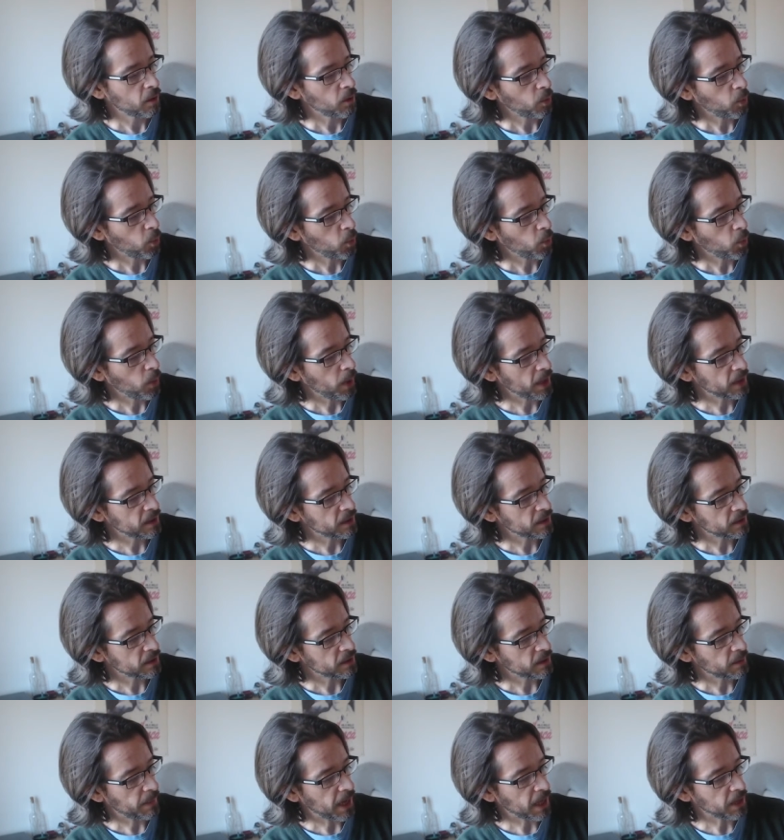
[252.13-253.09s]
When the
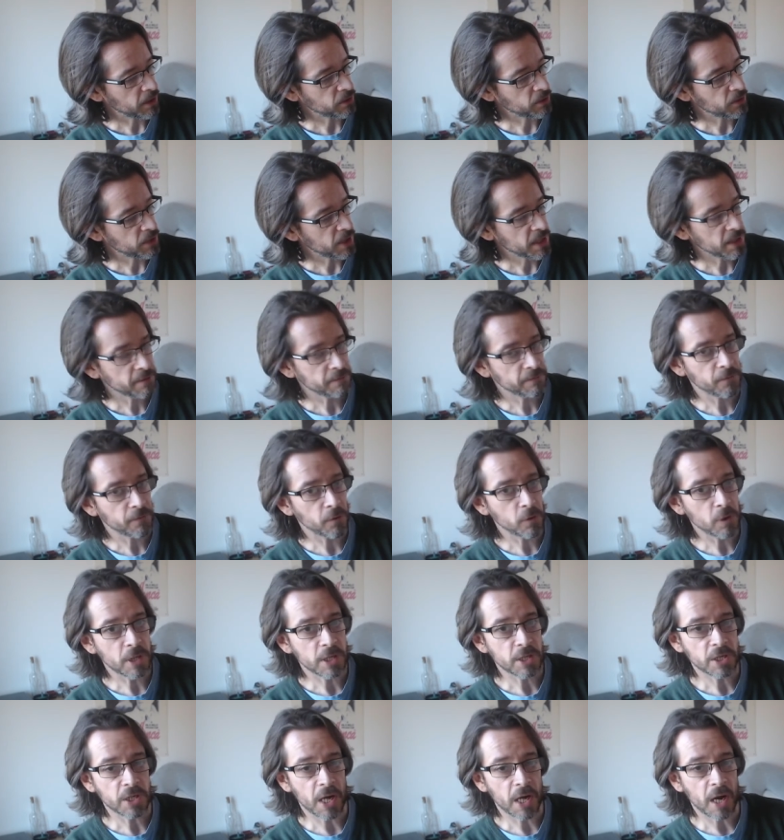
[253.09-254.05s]
battery is fully
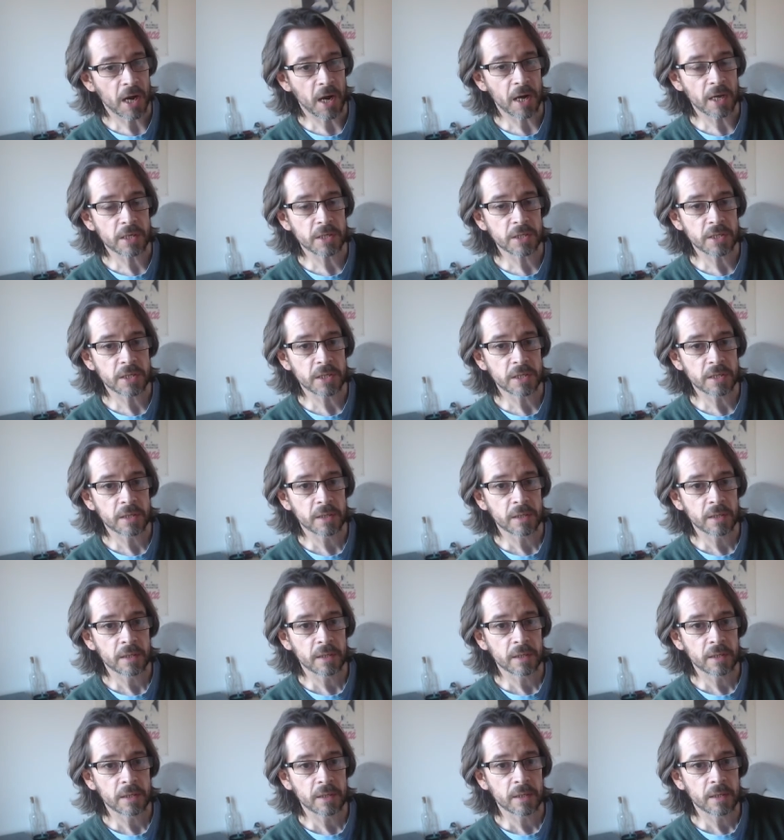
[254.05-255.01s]
charged,
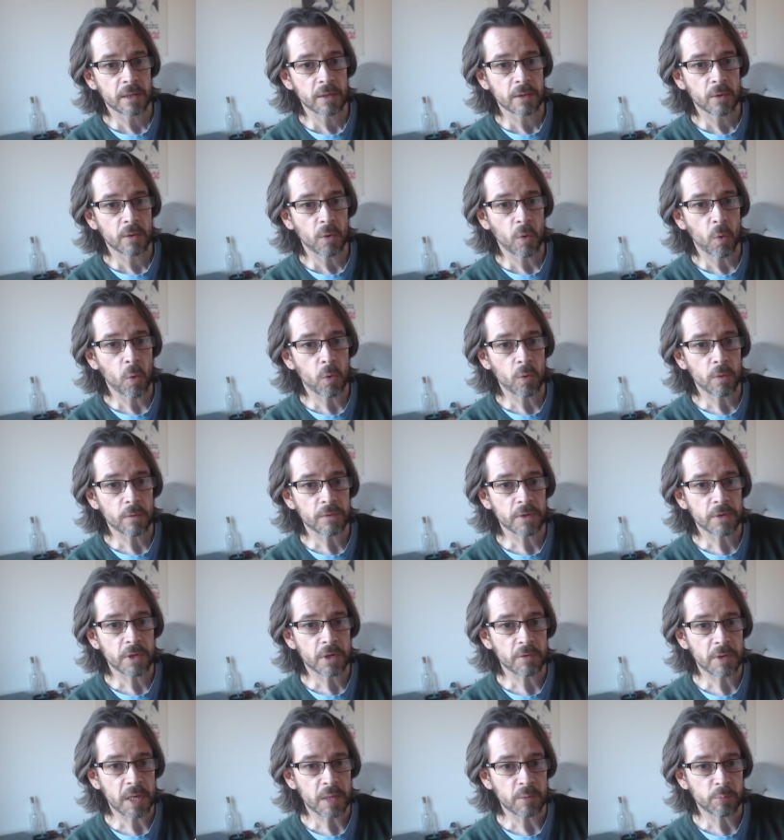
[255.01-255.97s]
all of the
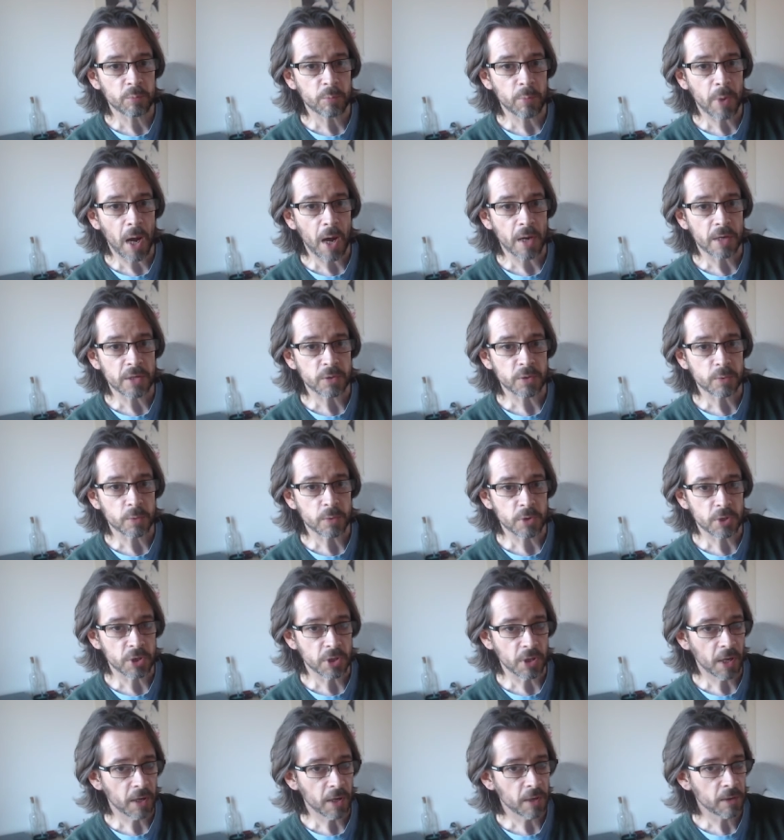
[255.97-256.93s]
green bars will
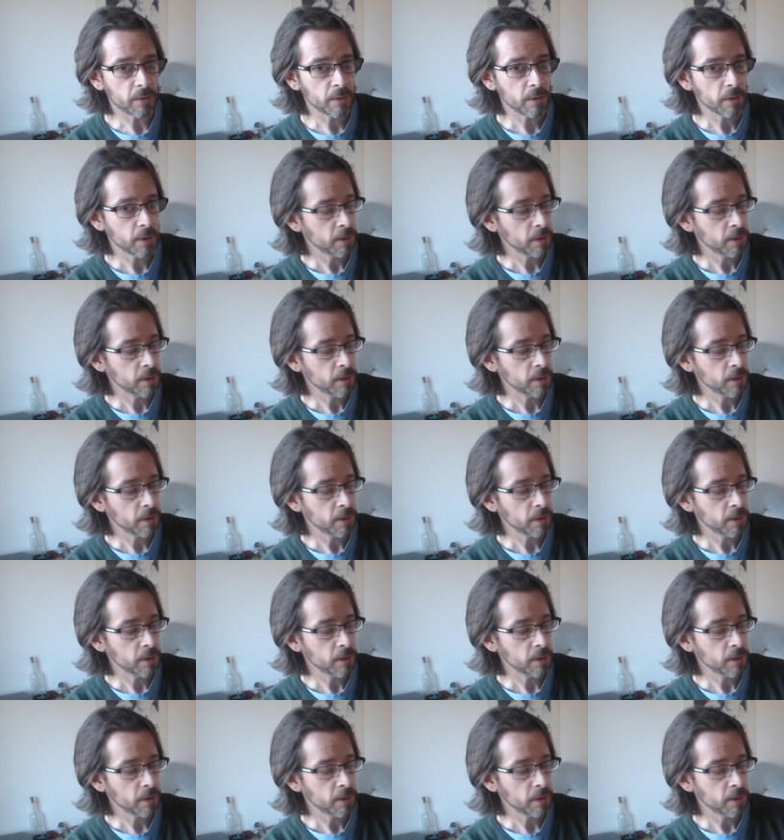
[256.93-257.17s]
show.